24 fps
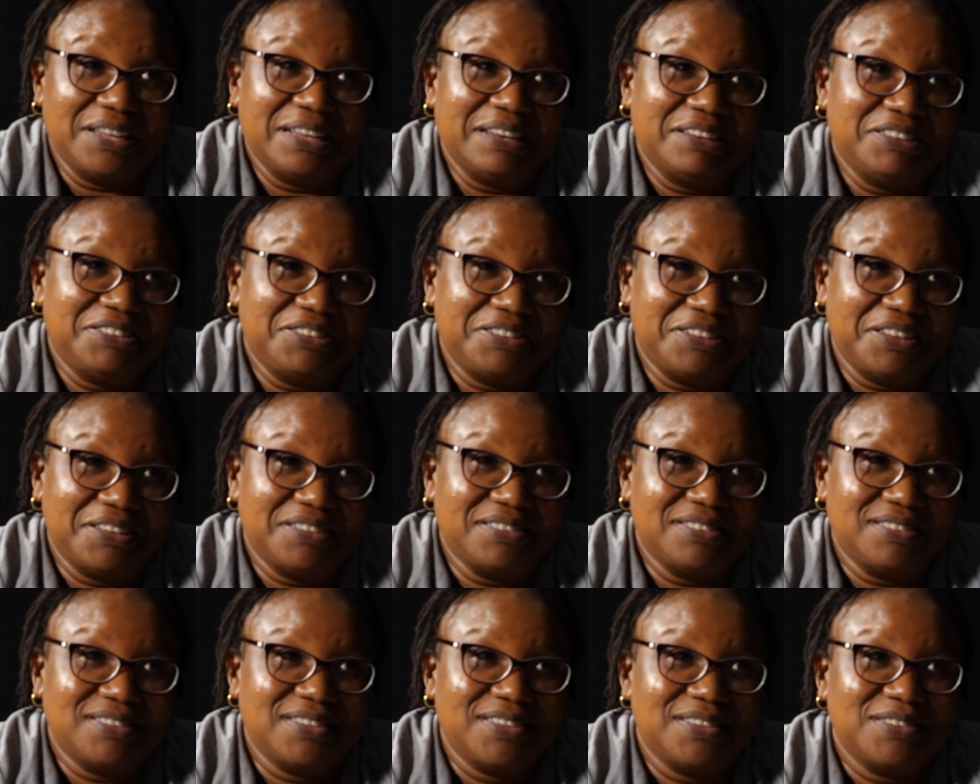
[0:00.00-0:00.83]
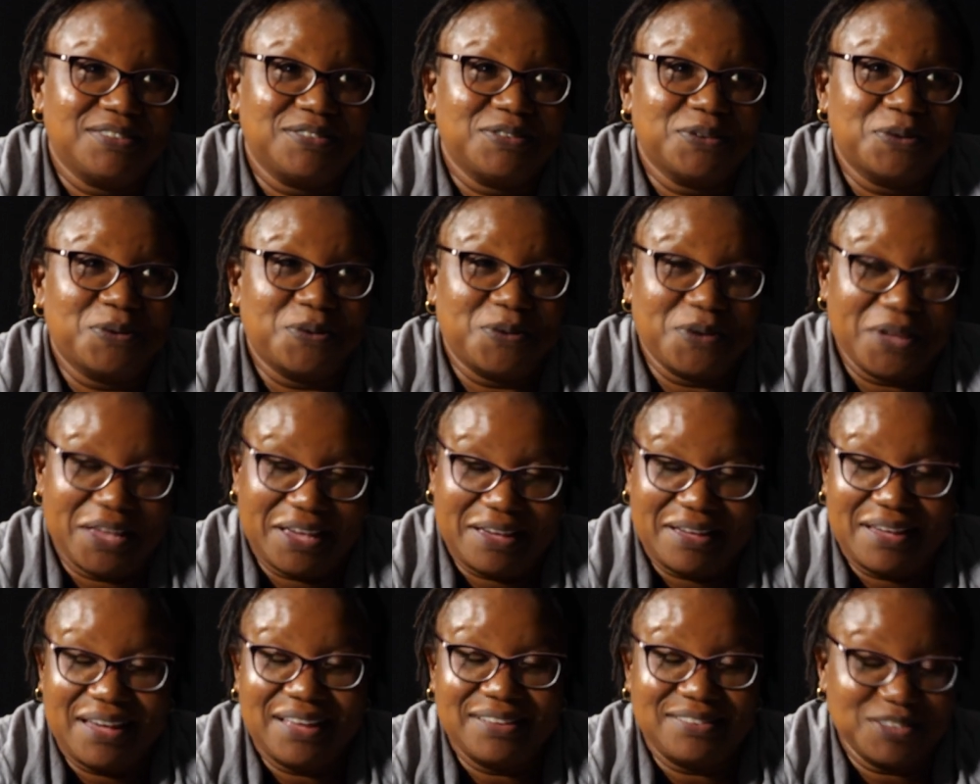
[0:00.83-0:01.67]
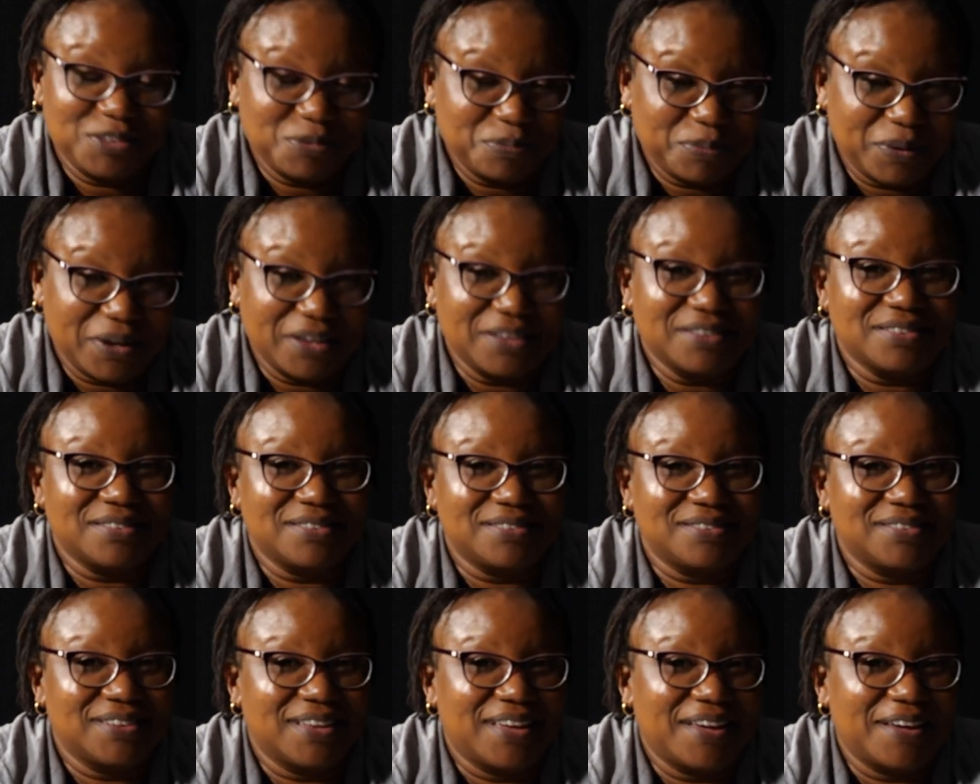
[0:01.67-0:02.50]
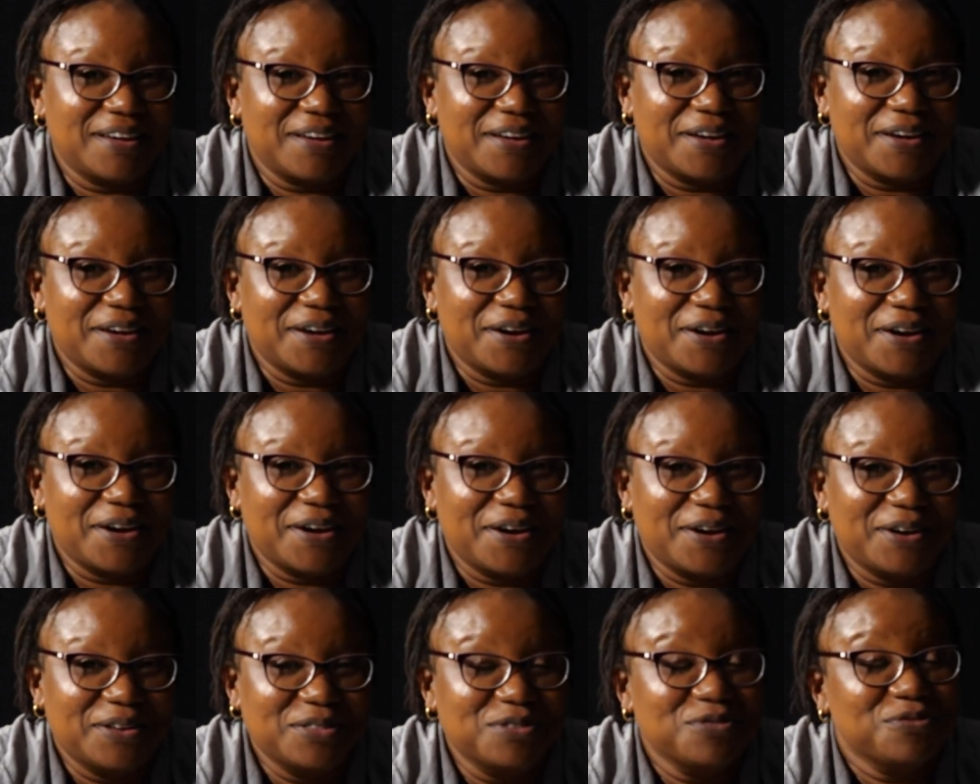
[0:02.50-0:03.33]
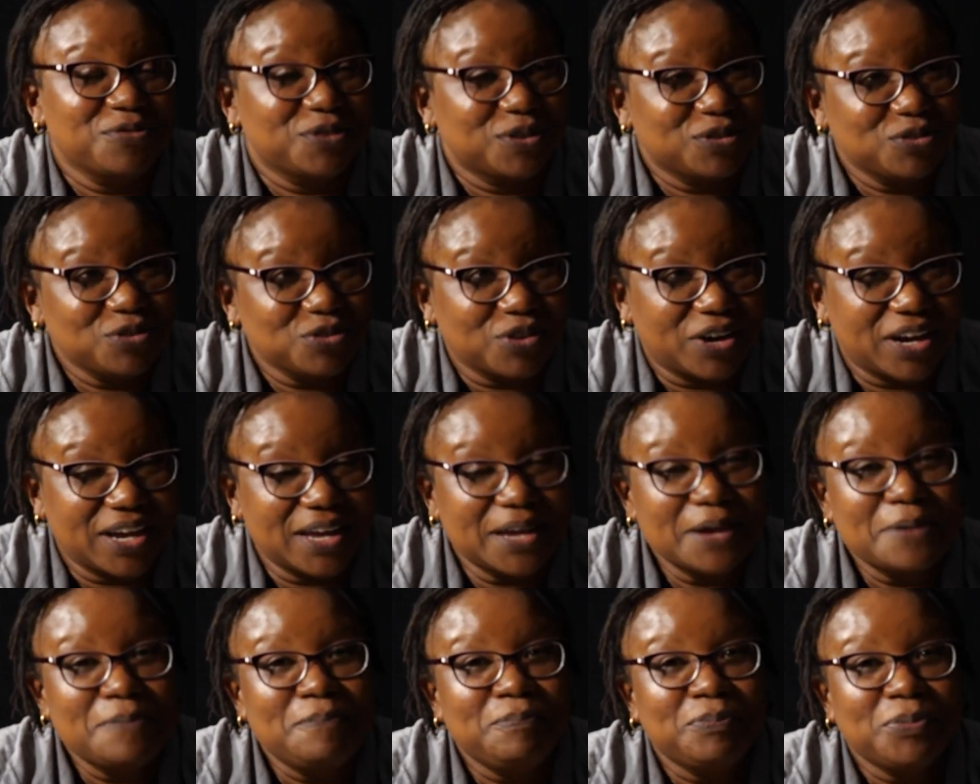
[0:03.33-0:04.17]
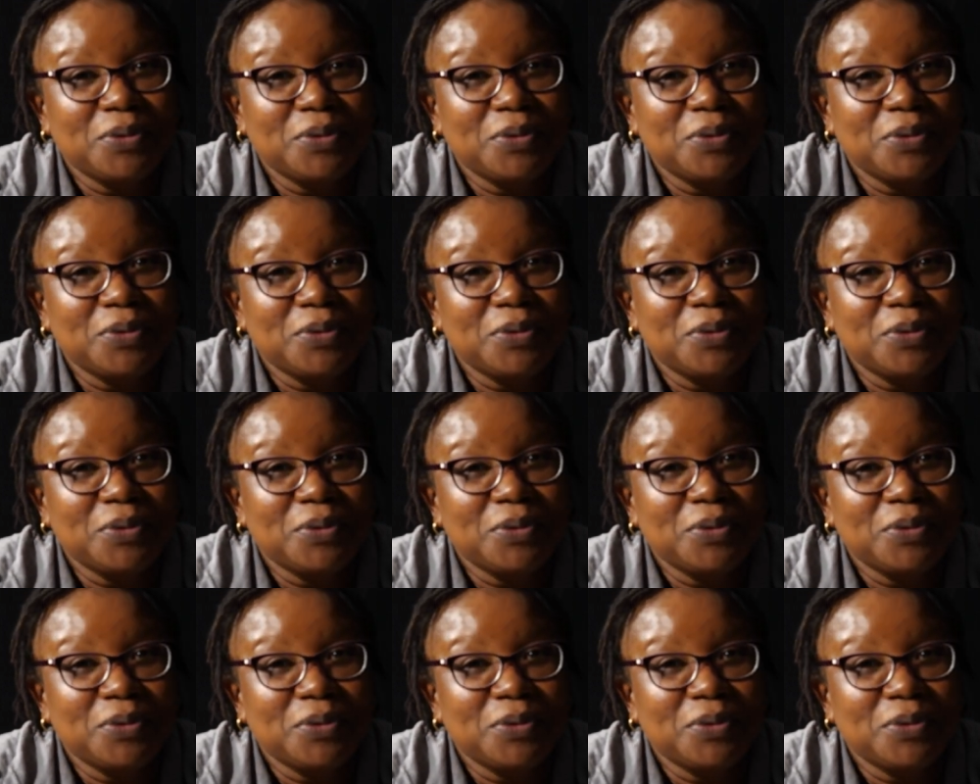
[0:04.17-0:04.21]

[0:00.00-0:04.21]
the English test. So, yeah, I just passed on the first try.